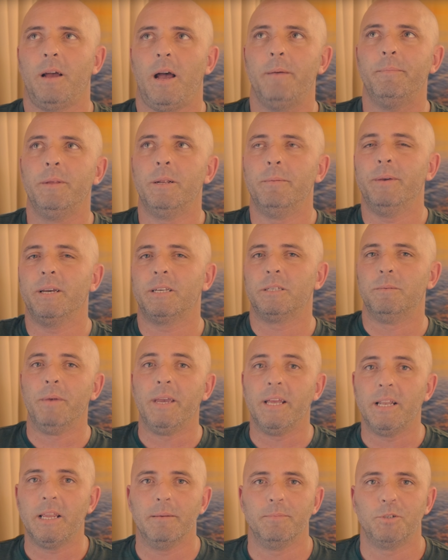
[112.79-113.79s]
I'm going to mix
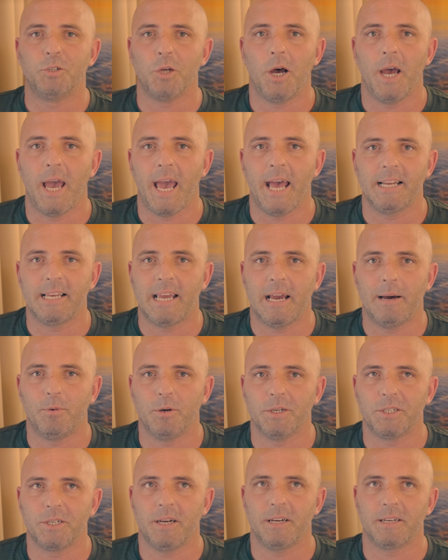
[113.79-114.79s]
medium shot and
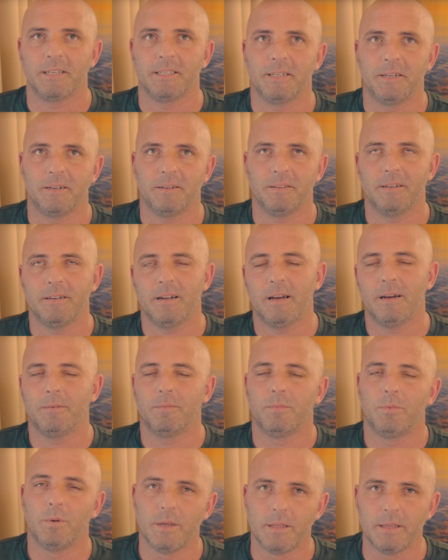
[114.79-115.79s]
cowboy shot because they're
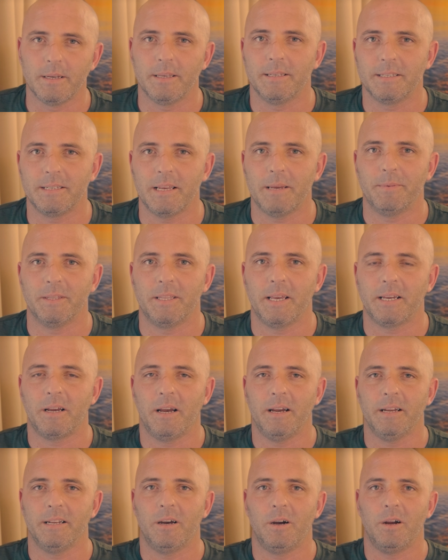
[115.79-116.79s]
not really the same, but they
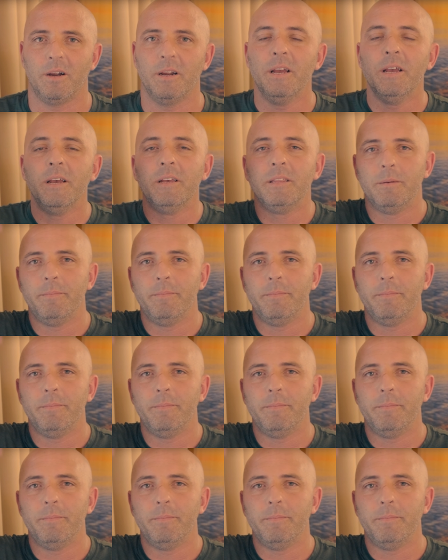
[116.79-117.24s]
kind of are.